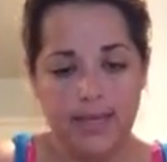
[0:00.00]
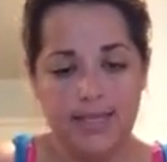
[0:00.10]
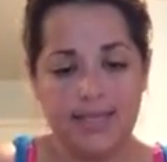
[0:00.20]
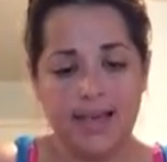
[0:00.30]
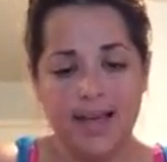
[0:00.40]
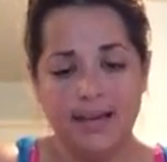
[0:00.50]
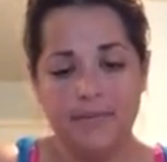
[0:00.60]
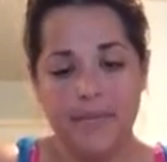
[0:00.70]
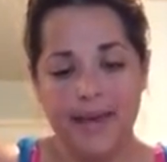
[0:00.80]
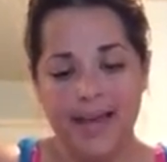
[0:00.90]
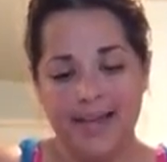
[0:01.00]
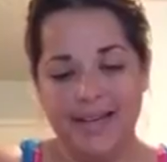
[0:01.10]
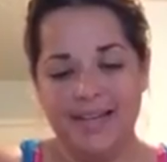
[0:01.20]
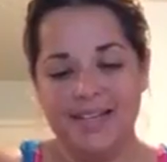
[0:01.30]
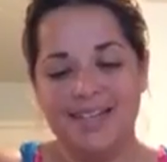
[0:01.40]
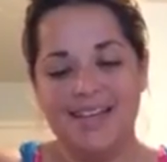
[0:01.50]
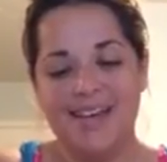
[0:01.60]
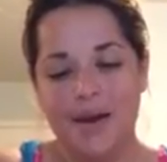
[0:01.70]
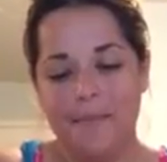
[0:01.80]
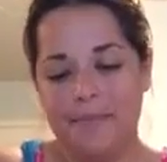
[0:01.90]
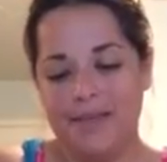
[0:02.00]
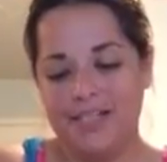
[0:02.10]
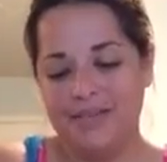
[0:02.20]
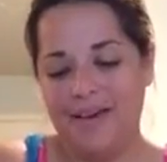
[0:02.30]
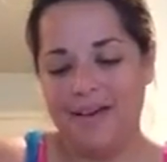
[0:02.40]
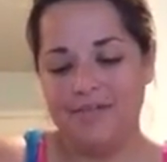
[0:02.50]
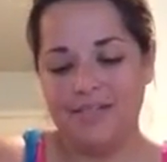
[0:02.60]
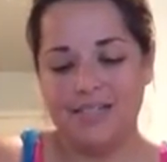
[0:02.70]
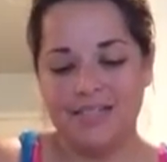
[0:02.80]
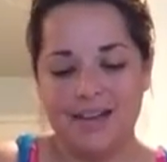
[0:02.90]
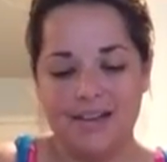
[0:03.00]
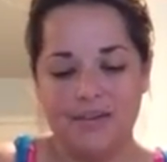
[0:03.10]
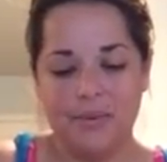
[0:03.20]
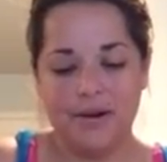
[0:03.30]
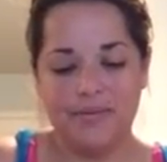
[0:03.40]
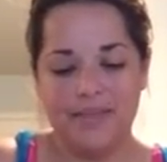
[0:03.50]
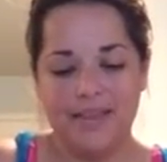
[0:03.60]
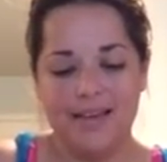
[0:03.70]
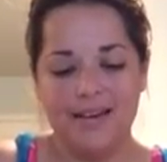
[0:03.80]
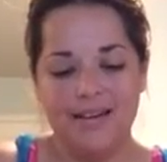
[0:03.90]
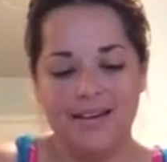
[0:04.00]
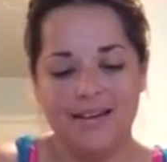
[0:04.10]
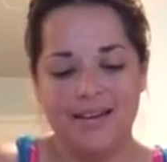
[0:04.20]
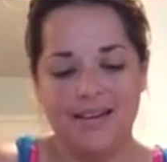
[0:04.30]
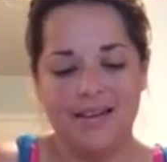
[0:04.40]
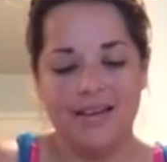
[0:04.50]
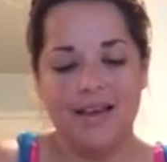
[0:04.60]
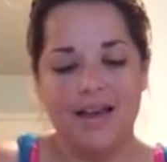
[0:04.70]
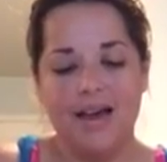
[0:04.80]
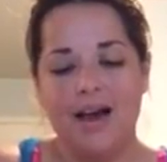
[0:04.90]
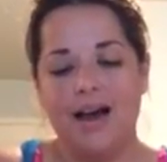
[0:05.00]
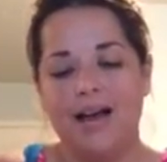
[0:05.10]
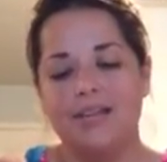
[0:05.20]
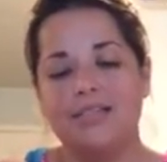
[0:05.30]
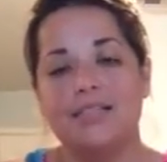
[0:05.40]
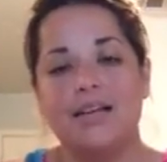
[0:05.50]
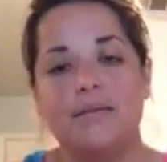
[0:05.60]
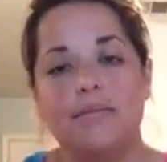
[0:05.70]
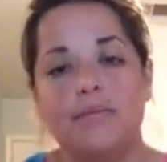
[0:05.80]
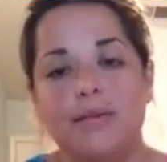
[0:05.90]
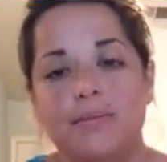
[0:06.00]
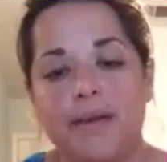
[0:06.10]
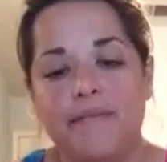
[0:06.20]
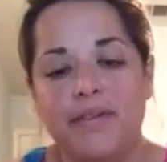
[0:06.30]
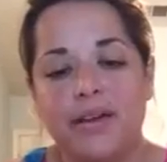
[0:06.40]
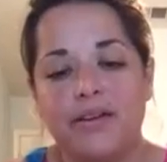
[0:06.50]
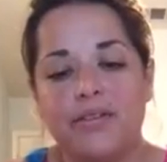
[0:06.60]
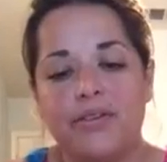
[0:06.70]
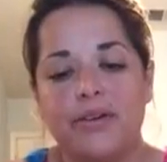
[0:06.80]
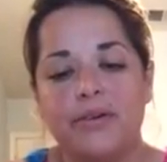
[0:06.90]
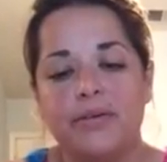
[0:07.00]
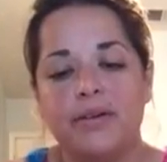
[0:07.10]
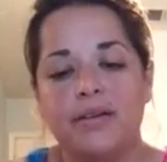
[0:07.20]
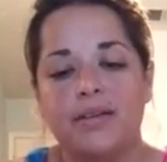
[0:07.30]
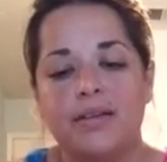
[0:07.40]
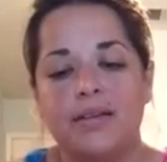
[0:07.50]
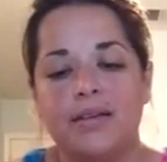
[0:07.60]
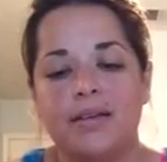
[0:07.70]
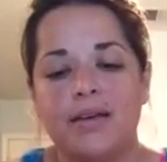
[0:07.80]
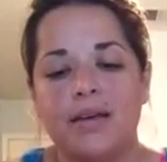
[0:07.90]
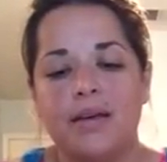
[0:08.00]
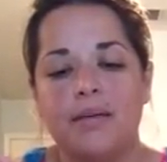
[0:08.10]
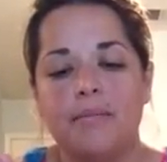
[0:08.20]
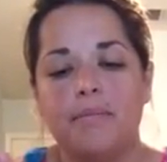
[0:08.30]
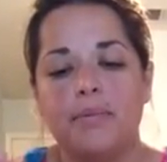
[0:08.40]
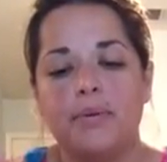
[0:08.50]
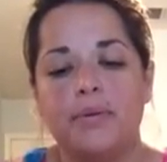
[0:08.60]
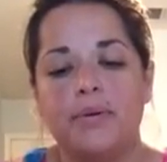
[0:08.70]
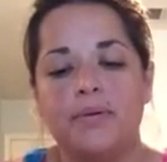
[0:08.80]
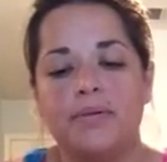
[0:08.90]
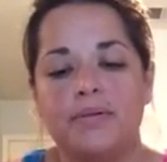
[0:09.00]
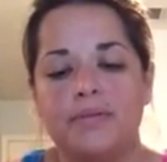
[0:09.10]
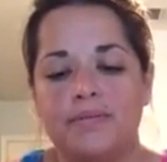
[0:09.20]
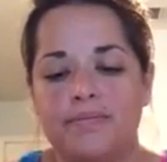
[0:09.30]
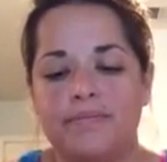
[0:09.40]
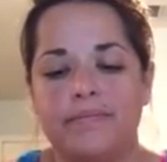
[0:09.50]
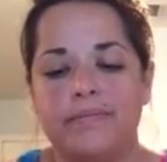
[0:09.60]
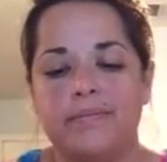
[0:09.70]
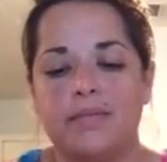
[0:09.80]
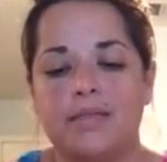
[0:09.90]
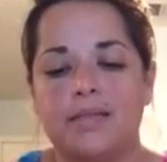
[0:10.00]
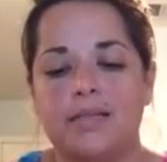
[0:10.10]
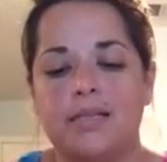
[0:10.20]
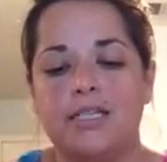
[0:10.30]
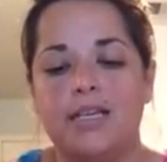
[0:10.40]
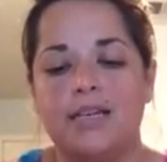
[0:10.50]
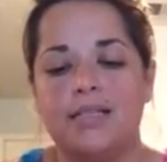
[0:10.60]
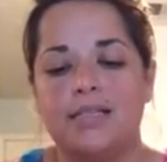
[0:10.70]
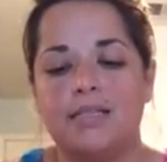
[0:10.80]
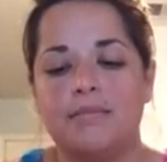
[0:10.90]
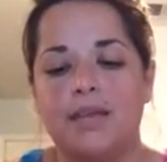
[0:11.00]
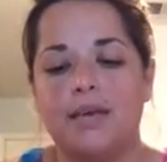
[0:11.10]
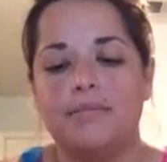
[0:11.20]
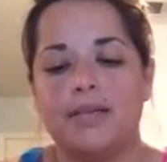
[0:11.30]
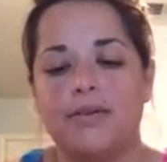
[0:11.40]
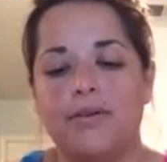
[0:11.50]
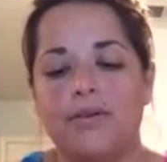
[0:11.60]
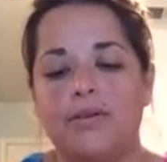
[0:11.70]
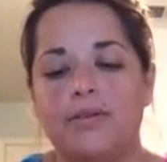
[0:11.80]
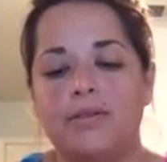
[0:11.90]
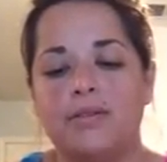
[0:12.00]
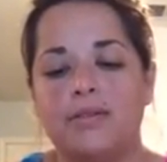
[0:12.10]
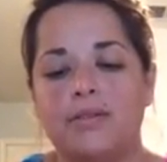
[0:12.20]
It's kind of a pain, but you have to just kind of work with it. I just kind of loop my finger through, pull, adjust. Sometimes it curls.